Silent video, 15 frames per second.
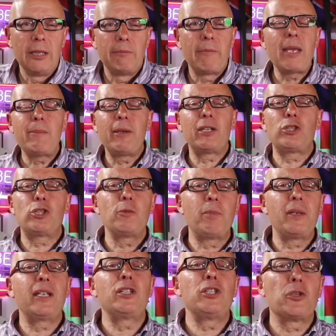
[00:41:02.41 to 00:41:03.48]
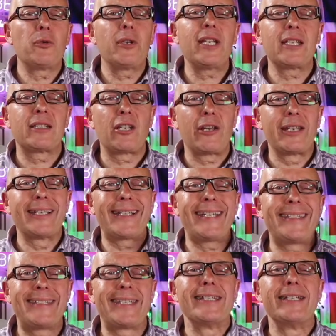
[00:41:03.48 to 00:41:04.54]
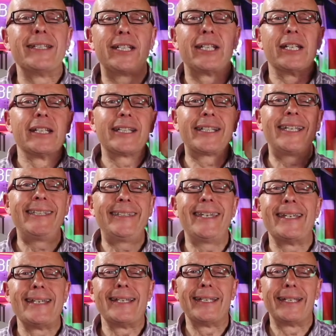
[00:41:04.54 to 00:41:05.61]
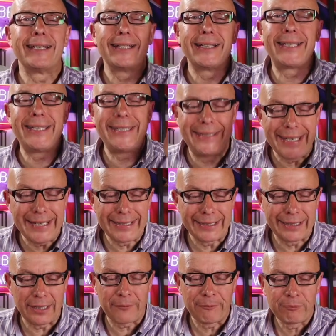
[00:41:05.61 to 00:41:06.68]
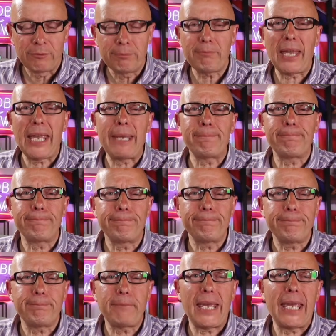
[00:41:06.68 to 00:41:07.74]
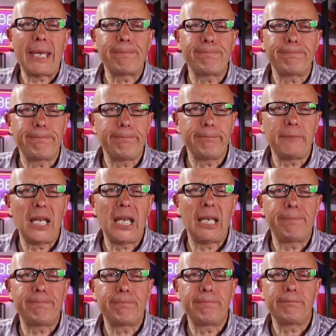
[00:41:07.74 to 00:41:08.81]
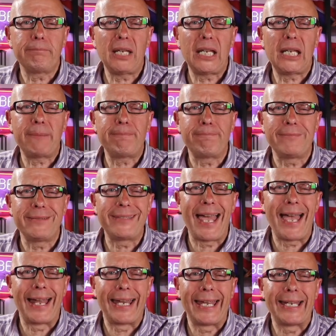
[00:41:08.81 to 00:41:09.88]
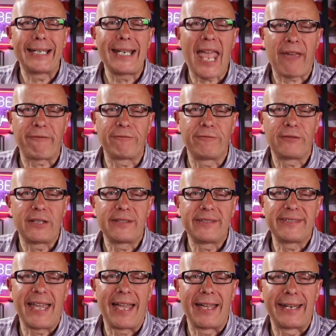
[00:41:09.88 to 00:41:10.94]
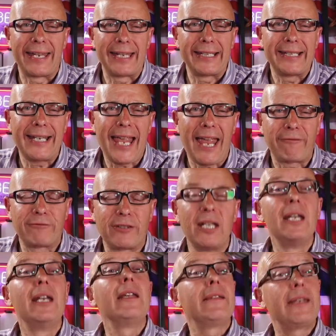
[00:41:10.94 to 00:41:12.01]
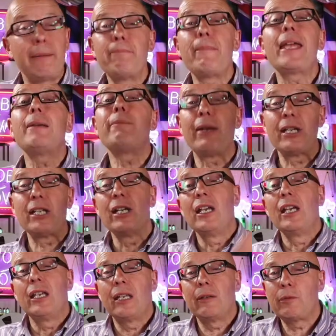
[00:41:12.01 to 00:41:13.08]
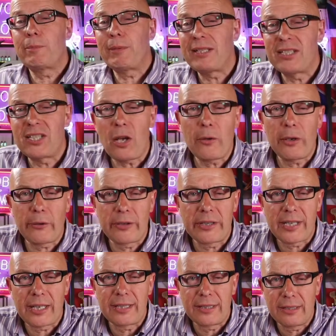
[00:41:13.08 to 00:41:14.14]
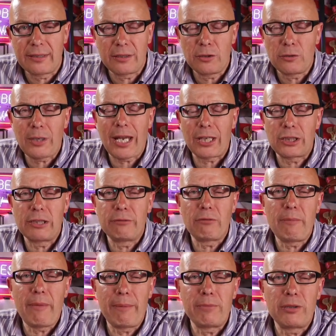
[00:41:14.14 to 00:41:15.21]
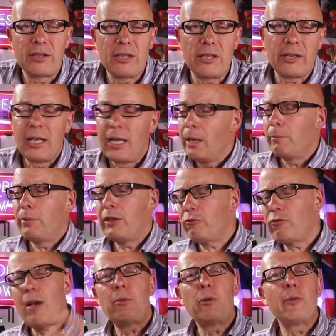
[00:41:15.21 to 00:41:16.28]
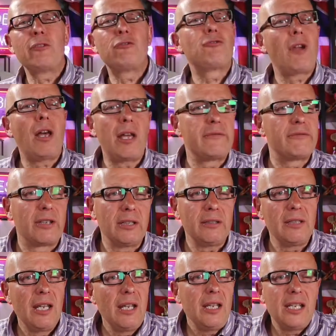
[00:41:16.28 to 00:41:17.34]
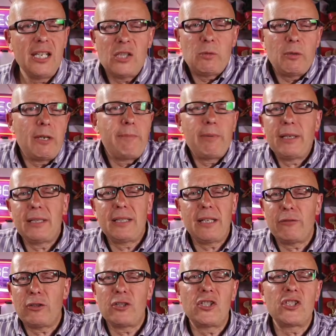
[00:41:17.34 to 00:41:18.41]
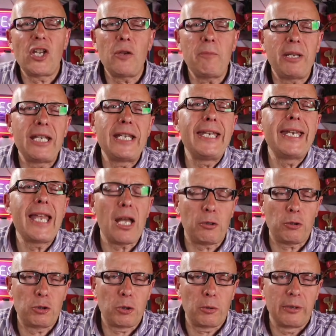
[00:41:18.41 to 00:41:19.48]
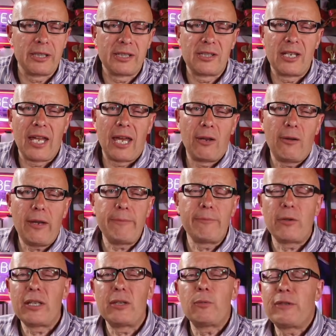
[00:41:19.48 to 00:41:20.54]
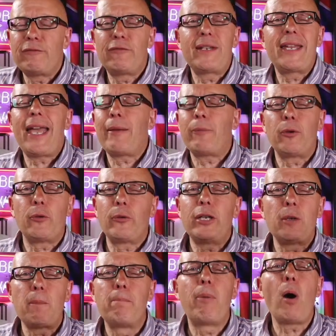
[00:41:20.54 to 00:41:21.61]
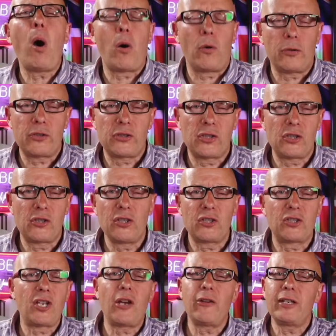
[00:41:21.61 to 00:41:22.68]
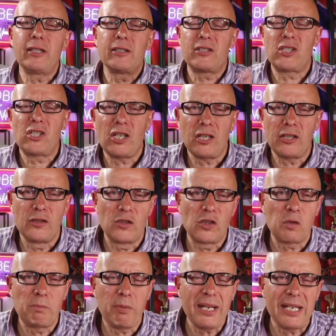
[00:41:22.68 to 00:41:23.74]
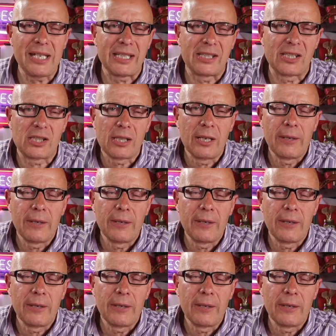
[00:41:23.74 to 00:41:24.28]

Maybe it should be in your ears going, ka-tinka, ka-tinka, ka-tinka, meep. Meep, meep, meep, turning left, turning left. Then maybe it would be so irritating that you'd actually remember to do it. But the trouble with driving is we're being given so many luxuries now, haven't we, that we forget we're in a box that's going at certain speeds.